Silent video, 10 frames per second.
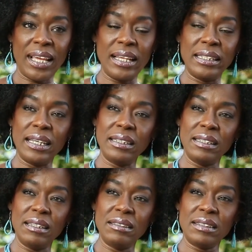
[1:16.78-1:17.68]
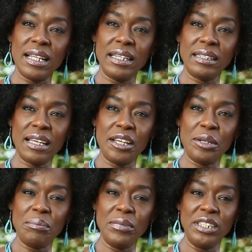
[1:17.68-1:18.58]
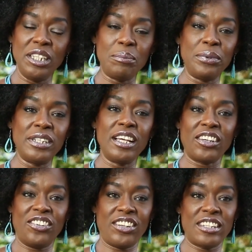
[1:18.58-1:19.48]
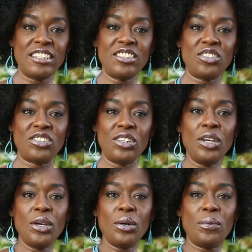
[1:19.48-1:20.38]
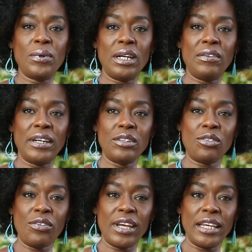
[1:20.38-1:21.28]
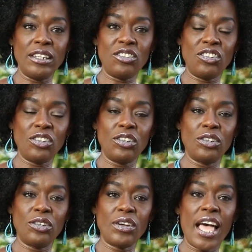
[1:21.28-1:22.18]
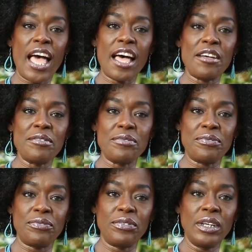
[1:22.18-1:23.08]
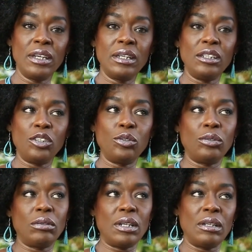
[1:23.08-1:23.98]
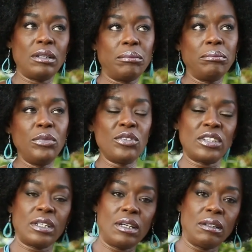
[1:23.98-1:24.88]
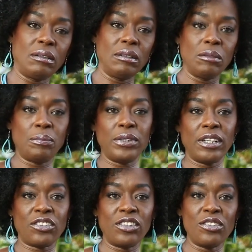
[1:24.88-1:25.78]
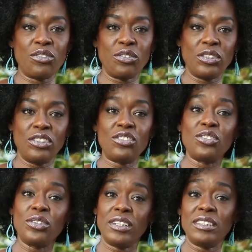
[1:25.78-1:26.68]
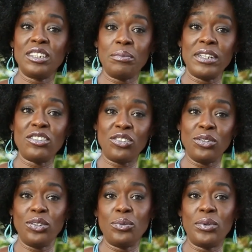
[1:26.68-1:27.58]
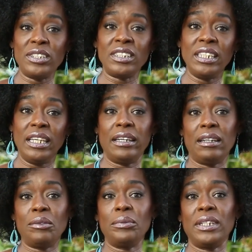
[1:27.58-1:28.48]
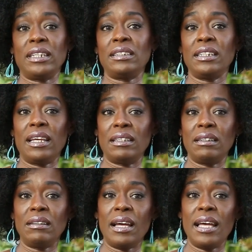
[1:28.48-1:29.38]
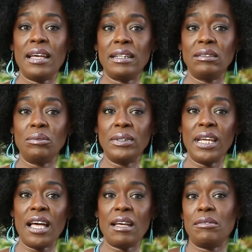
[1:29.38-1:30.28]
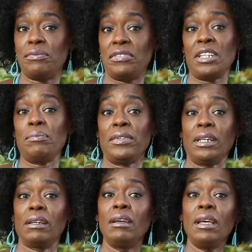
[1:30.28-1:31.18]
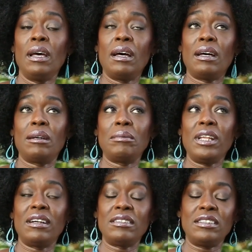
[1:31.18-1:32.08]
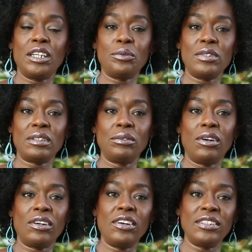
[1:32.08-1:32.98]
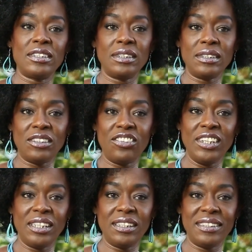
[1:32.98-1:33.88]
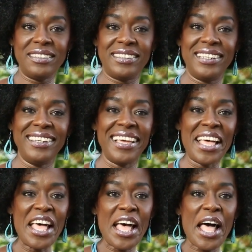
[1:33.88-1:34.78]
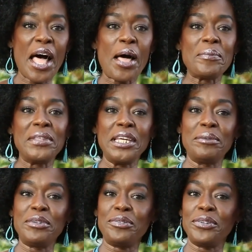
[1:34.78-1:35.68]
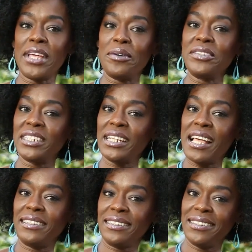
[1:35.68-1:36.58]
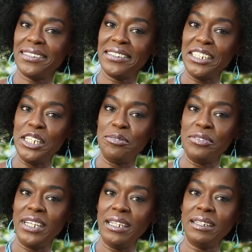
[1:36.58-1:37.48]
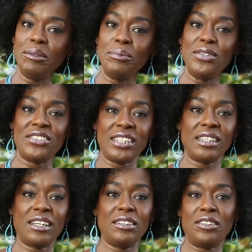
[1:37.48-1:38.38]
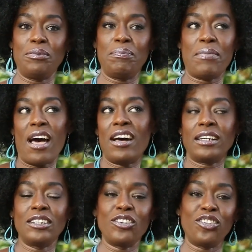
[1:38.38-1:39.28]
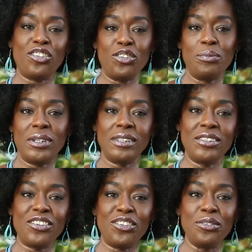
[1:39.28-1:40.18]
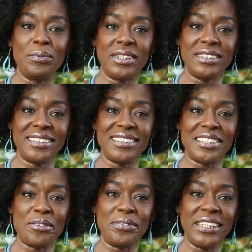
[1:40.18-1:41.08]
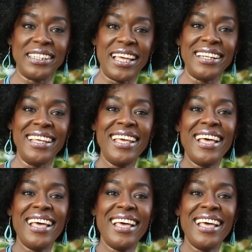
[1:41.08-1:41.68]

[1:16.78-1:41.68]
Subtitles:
And then there's like Medea Productions, where I try to have, you know, musical productions for the students in my studio once a year. We get together and we have something. Last year it was a rock concert at Shakers. The year before that was a classical evening, music of Bach and Schumann and Schubert and stuff like that.